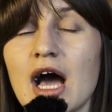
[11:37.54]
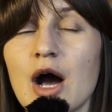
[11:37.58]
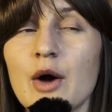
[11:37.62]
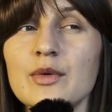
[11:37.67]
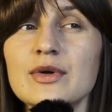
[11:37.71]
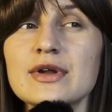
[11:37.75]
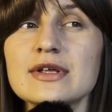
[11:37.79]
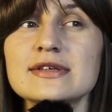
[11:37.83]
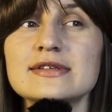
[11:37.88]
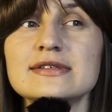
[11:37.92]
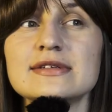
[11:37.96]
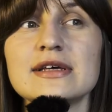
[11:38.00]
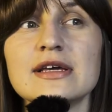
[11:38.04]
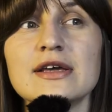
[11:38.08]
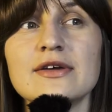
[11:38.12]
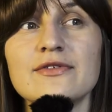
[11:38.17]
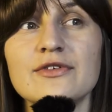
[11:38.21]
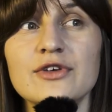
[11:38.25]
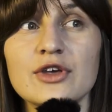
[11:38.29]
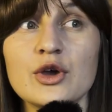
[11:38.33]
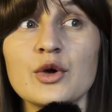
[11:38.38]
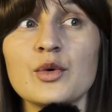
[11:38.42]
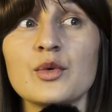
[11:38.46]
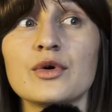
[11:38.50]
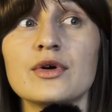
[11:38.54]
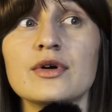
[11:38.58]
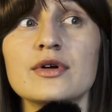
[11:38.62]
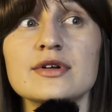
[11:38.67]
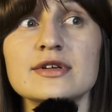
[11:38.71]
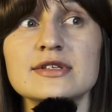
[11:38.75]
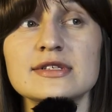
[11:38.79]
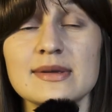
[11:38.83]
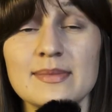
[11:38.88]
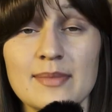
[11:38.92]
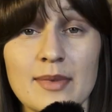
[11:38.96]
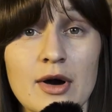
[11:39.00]
want to say a few
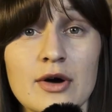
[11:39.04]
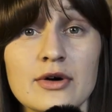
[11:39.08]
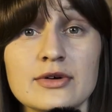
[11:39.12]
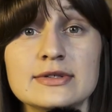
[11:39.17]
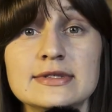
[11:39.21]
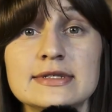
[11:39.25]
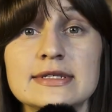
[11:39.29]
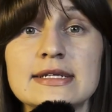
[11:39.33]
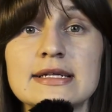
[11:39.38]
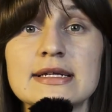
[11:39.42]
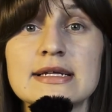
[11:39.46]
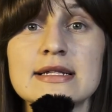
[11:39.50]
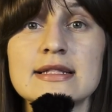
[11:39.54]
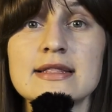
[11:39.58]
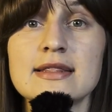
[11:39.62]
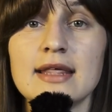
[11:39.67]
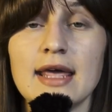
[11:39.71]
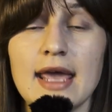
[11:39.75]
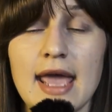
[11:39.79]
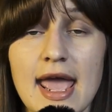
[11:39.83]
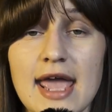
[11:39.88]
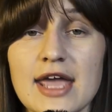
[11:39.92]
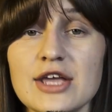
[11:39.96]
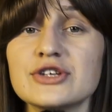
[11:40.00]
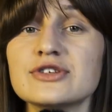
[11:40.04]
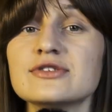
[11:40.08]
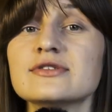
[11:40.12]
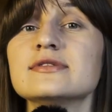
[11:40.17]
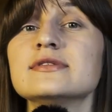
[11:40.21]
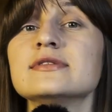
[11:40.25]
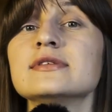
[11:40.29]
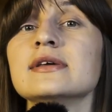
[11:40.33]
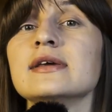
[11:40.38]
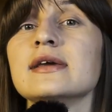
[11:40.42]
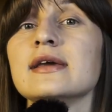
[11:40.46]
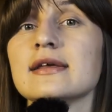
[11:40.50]
words about the
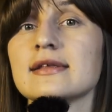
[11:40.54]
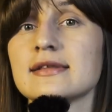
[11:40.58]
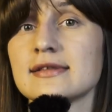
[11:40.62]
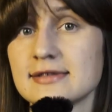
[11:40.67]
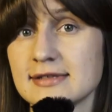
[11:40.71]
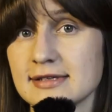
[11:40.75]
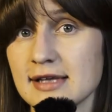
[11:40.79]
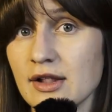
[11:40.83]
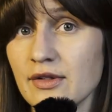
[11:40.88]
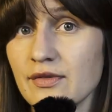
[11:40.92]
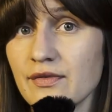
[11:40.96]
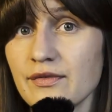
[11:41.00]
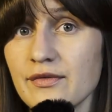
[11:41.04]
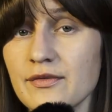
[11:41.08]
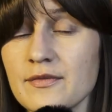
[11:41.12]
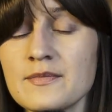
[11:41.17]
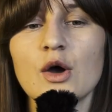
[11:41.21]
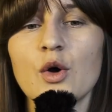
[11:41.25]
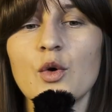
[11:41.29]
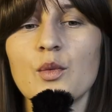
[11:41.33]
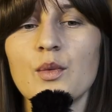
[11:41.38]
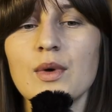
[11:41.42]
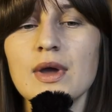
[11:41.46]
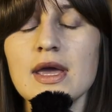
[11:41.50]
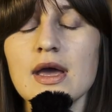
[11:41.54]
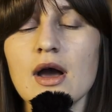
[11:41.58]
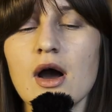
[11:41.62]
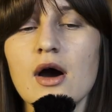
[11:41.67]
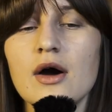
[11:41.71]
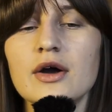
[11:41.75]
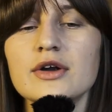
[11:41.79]
agency itself. So we are